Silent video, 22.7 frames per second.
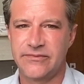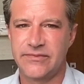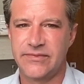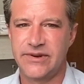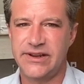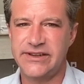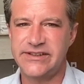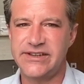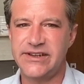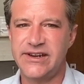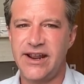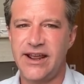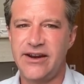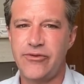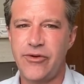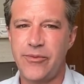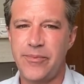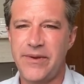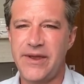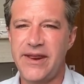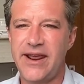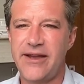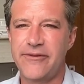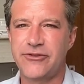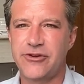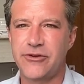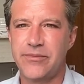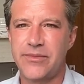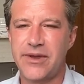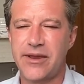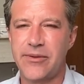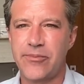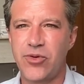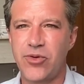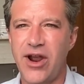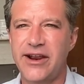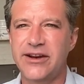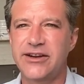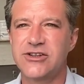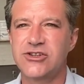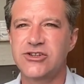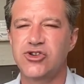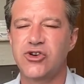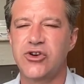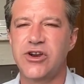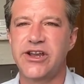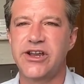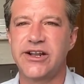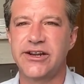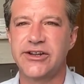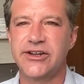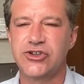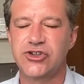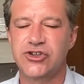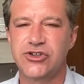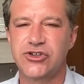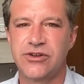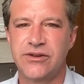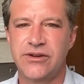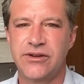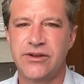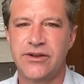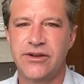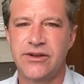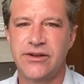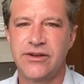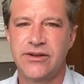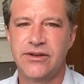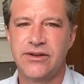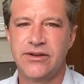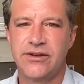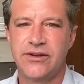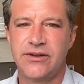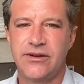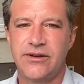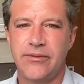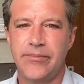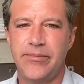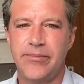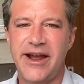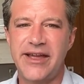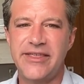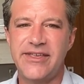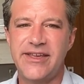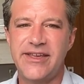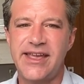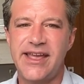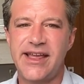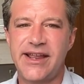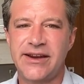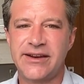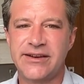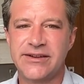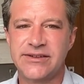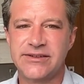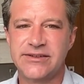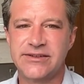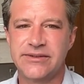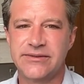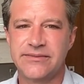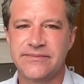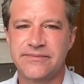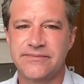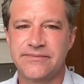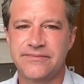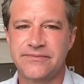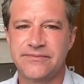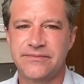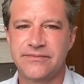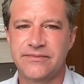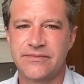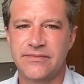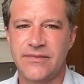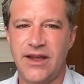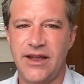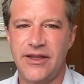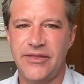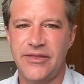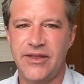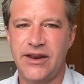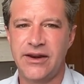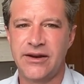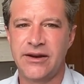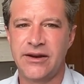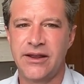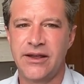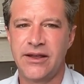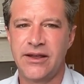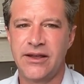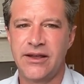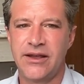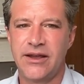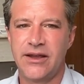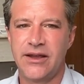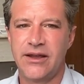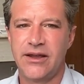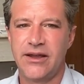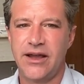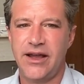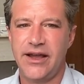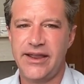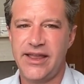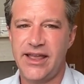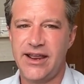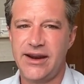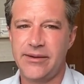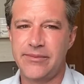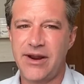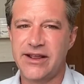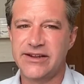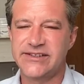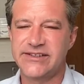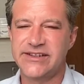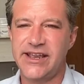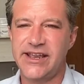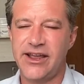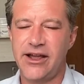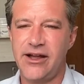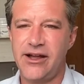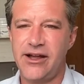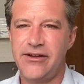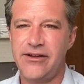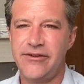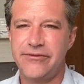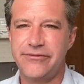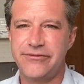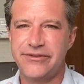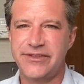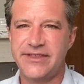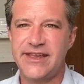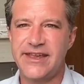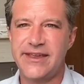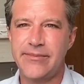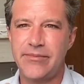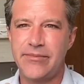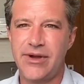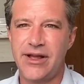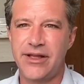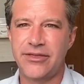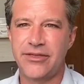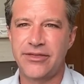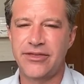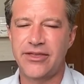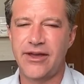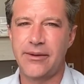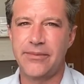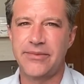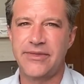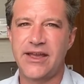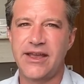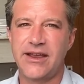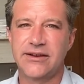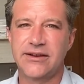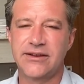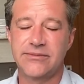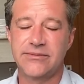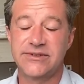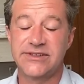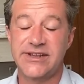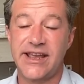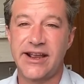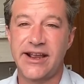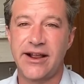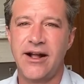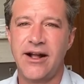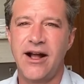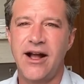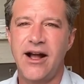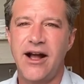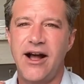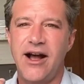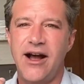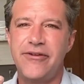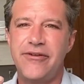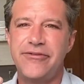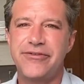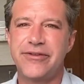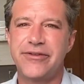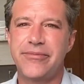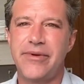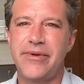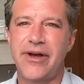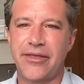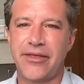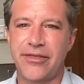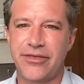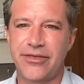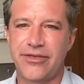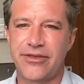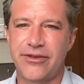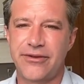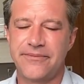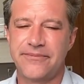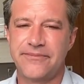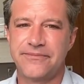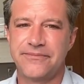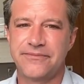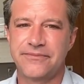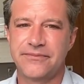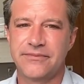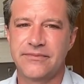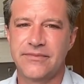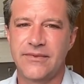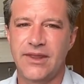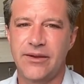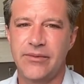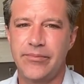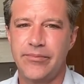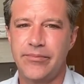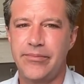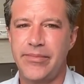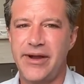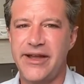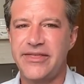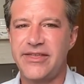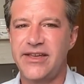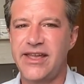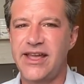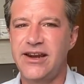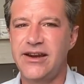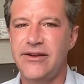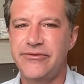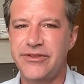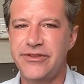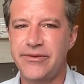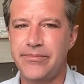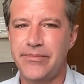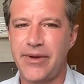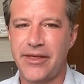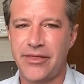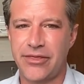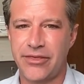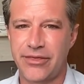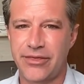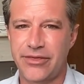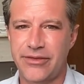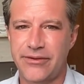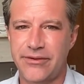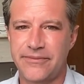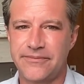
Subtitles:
Listen and repeat after me. Practice your English. By the end. And then, again, I'm not saying of the month. I'm saying of the month. By the end of the month.